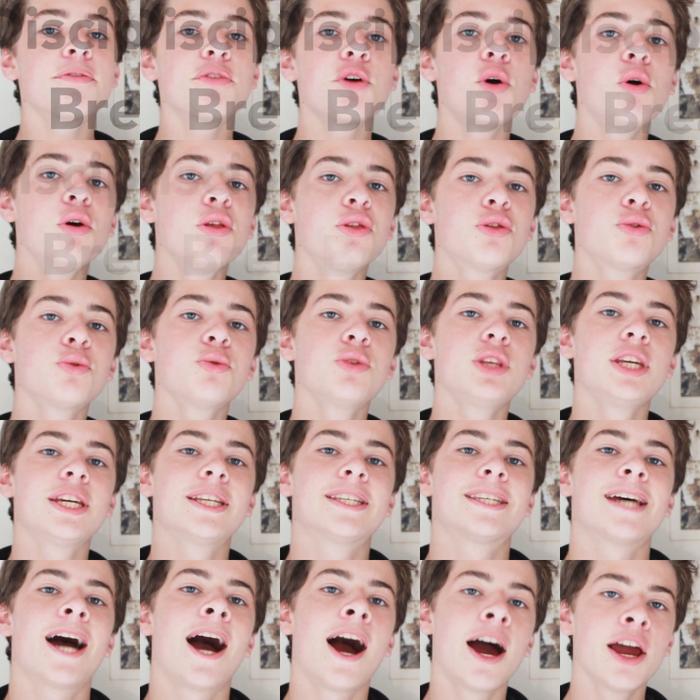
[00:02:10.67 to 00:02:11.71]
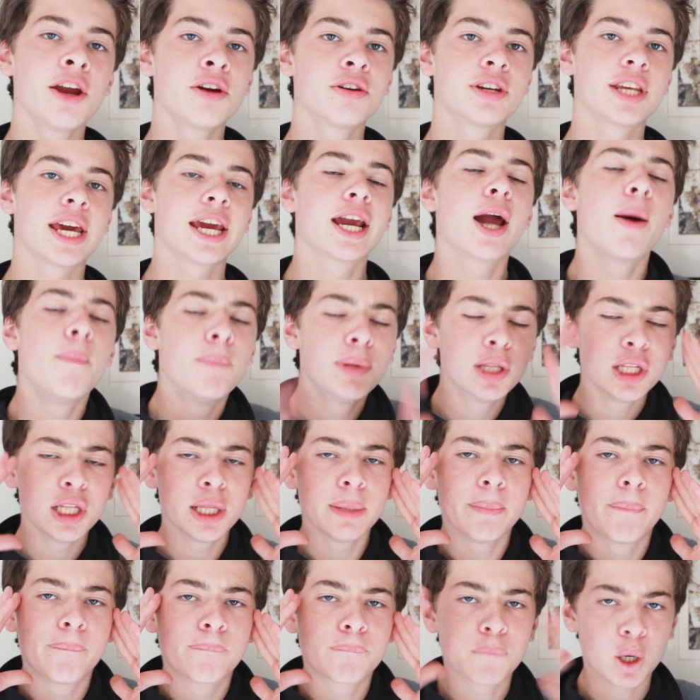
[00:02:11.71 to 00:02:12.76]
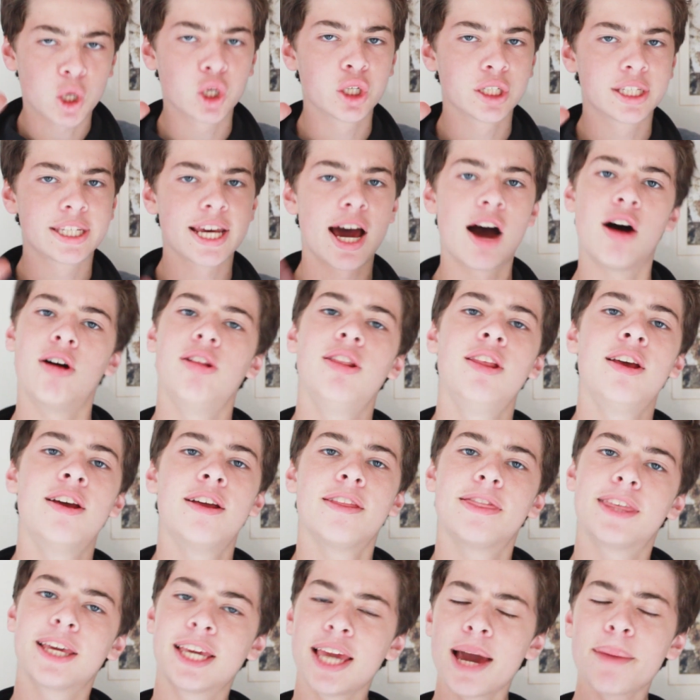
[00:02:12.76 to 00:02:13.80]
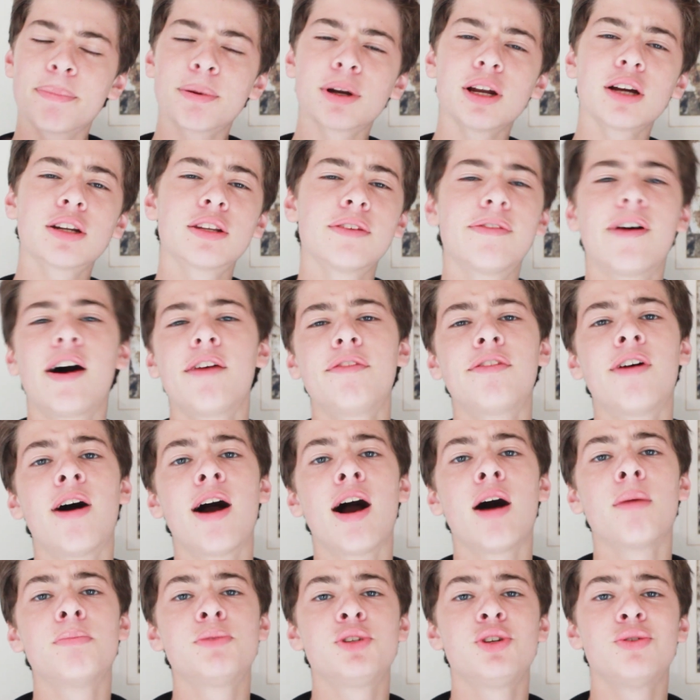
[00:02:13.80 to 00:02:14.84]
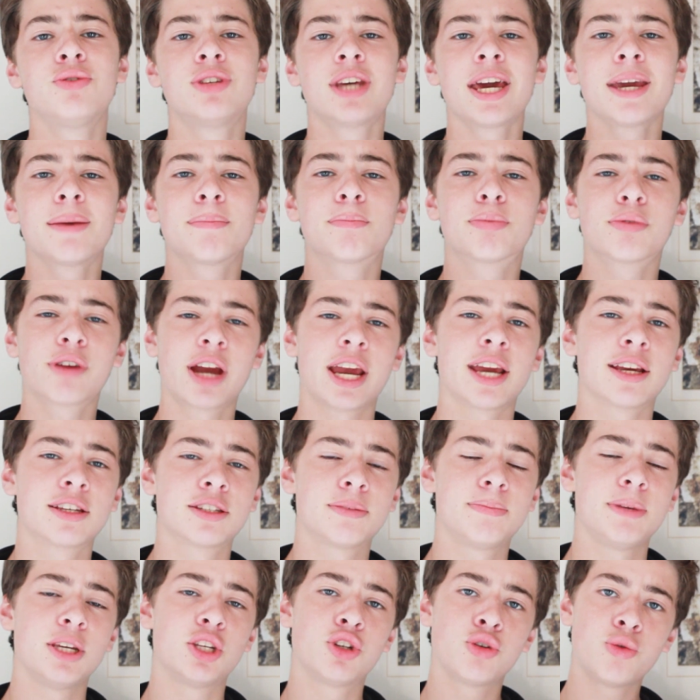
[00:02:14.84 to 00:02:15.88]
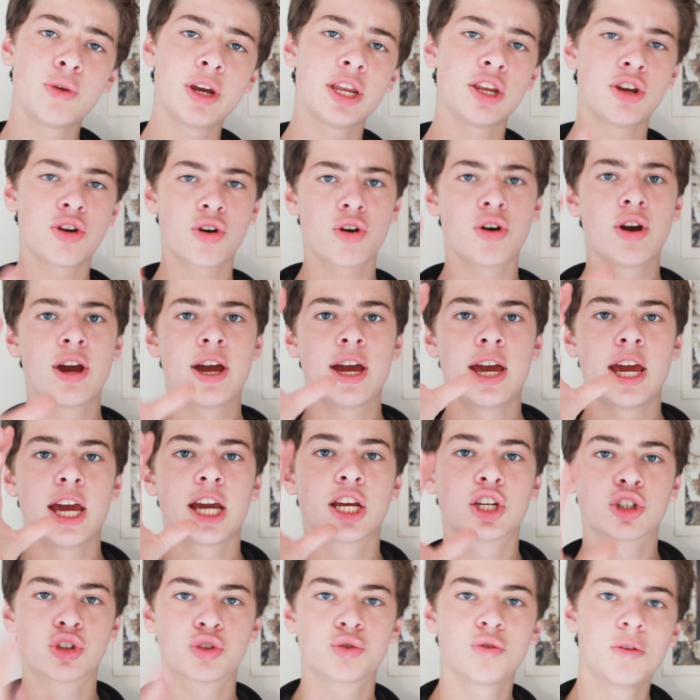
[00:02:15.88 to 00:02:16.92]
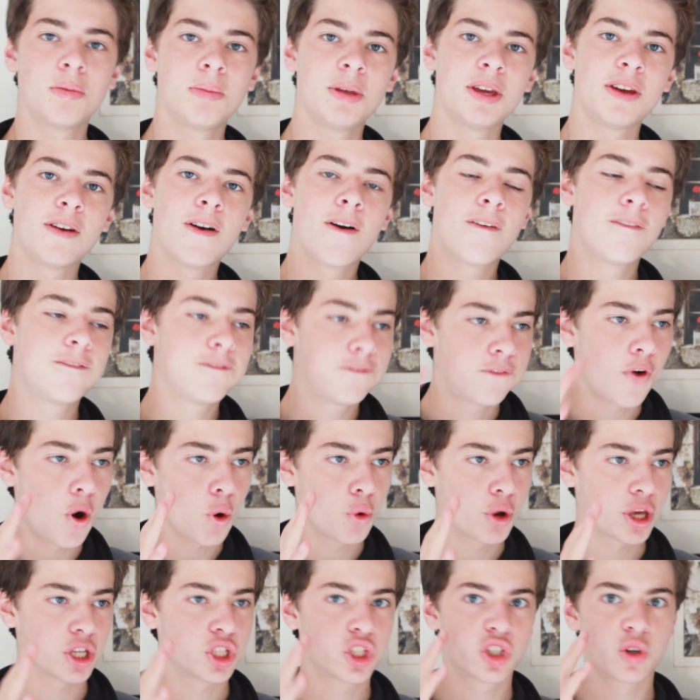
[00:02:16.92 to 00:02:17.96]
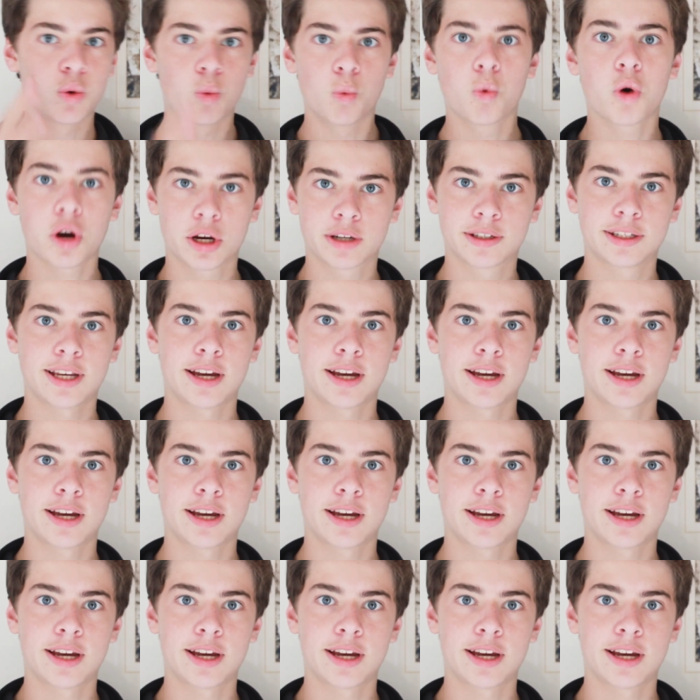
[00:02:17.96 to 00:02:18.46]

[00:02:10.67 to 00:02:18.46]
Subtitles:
of going through the entire day completely burnt out, the GetProductive Alpha helps you take breaks between your extremely focused work